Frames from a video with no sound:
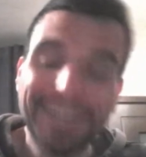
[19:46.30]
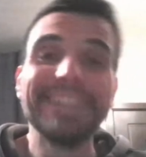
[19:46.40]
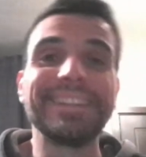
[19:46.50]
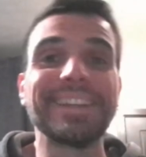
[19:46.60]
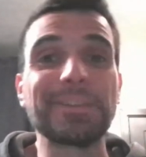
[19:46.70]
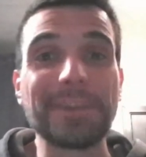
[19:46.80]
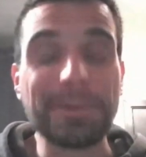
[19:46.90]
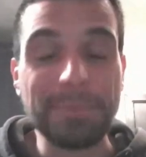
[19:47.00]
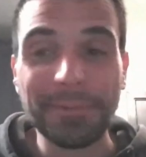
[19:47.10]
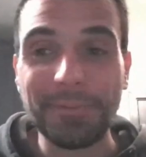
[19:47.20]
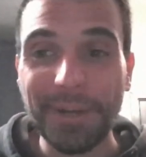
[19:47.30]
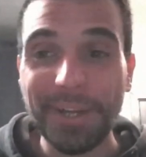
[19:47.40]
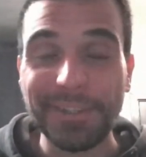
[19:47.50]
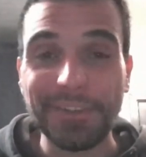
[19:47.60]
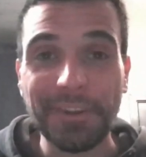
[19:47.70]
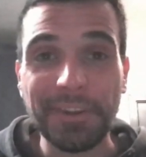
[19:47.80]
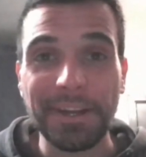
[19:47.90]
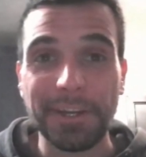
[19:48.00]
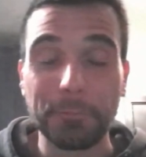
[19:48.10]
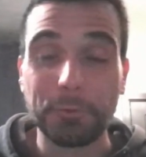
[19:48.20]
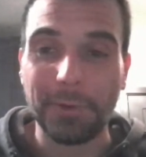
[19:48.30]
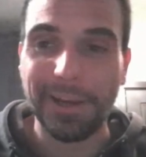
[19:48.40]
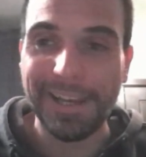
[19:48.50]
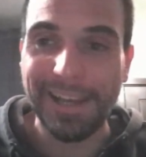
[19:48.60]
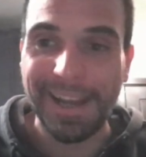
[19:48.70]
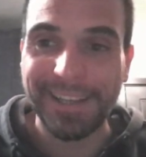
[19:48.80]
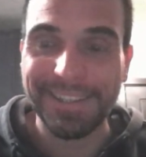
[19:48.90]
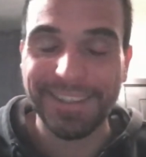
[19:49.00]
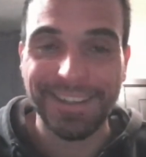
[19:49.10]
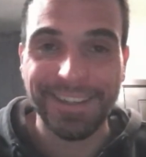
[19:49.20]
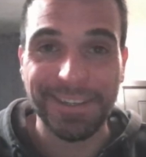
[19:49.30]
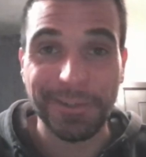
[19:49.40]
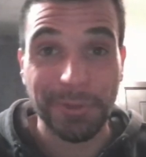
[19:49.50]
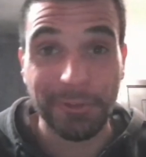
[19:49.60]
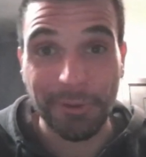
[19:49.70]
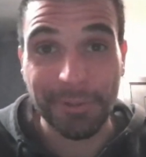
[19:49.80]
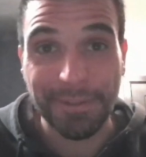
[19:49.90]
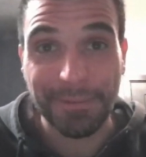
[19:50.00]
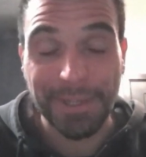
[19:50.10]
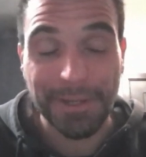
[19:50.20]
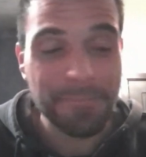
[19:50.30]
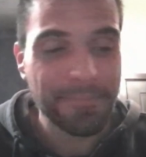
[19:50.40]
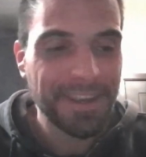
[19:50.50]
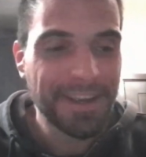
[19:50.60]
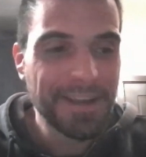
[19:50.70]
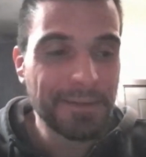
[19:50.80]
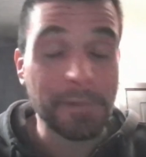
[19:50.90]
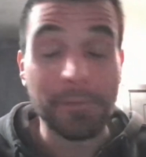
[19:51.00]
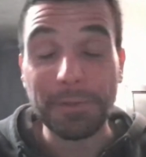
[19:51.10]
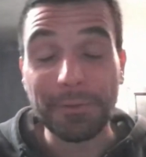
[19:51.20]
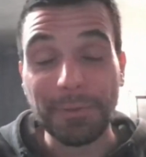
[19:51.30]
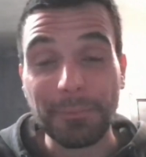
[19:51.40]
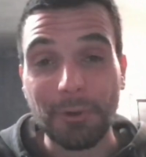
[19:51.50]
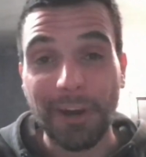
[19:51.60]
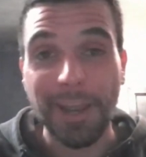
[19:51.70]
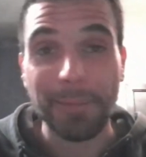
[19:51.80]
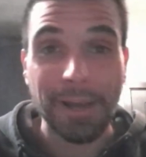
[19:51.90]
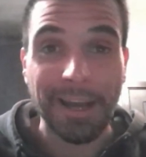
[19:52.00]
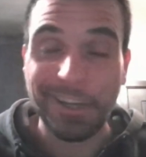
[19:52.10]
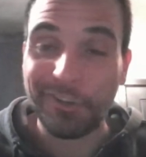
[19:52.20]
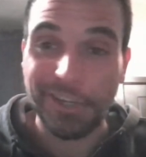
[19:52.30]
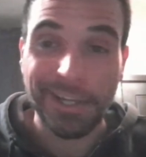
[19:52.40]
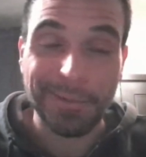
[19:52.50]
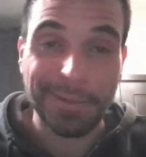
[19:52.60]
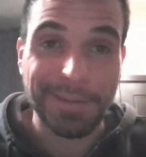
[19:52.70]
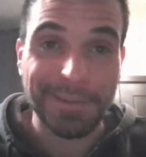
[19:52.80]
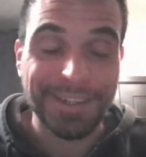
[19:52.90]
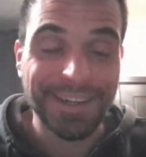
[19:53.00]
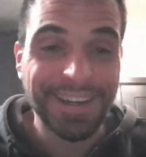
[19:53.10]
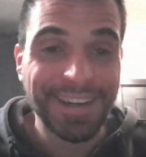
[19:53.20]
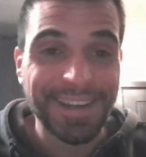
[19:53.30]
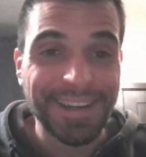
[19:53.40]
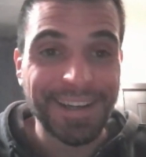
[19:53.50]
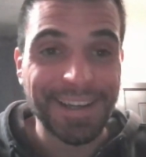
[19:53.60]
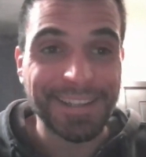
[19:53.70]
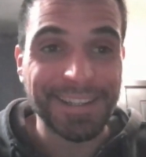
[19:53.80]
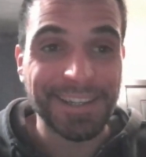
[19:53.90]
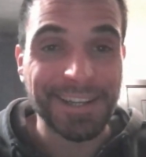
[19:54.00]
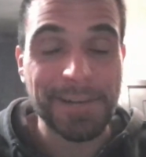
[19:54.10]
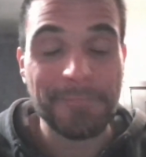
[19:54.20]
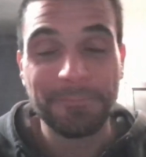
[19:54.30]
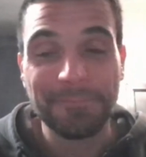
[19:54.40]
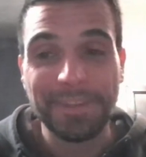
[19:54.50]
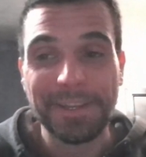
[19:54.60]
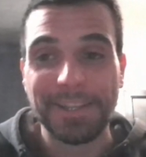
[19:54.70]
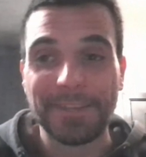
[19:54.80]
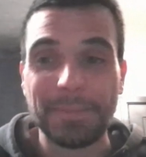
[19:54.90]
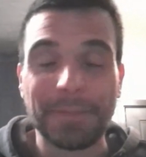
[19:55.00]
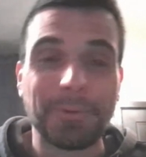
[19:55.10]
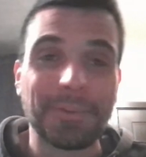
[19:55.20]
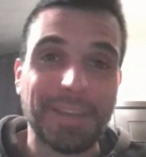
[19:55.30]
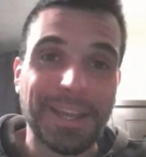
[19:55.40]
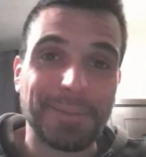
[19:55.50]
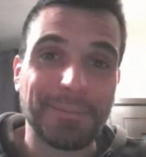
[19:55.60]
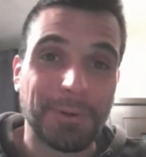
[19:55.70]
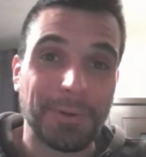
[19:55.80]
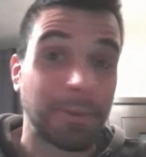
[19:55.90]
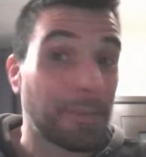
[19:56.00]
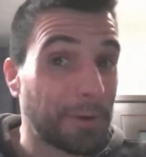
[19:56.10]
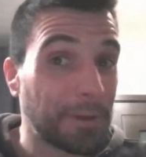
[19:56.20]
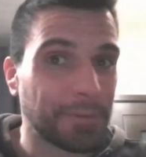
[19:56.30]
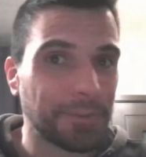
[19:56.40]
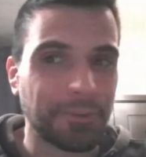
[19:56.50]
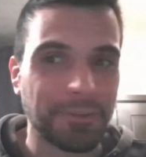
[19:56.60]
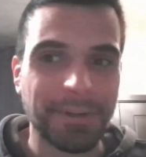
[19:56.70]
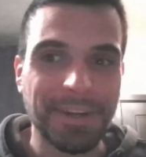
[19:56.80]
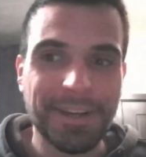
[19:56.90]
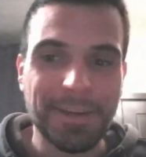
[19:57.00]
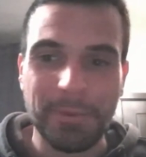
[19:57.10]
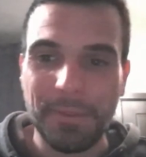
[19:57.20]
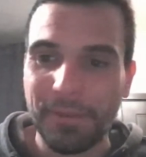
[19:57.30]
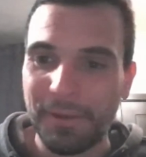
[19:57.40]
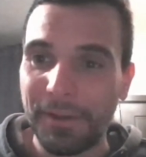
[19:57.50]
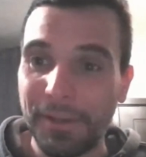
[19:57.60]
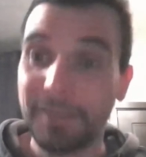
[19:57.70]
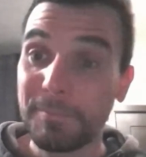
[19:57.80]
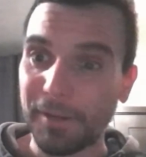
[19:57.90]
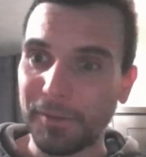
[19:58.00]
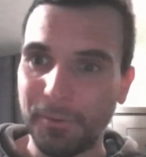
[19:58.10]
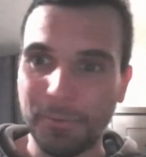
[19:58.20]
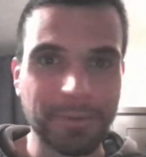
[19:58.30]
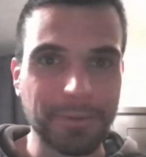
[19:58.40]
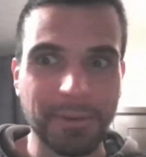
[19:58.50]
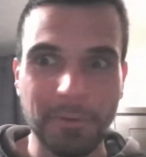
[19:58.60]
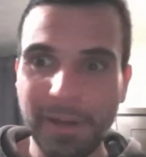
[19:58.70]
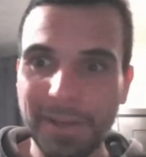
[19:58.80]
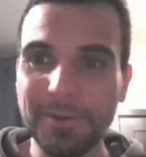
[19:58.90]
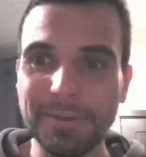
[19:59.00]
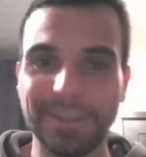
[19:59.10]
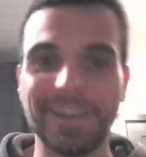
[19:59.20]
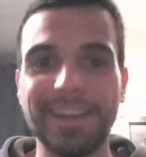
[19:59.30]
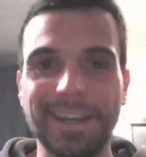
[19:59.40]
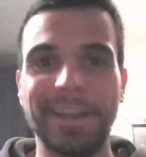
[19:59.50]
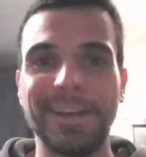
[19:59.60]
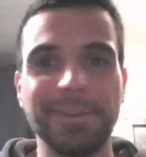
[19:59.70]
Thank you very much for your attention. I hope you really you enjoyed this video. Feel free to subscribe, like, share, whatever. And let's meet once again for another adventure with Heriberto, who is doing really good and